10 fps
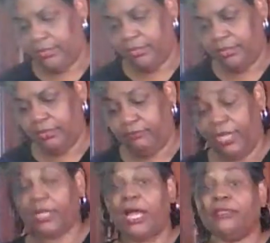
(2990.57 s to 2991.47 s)
If
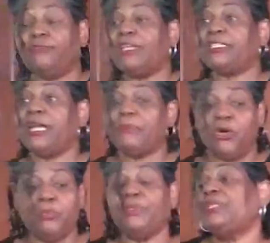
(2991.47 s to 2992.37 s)
I, if I stop
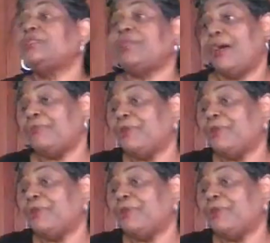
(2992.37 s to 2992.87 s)
opening the top,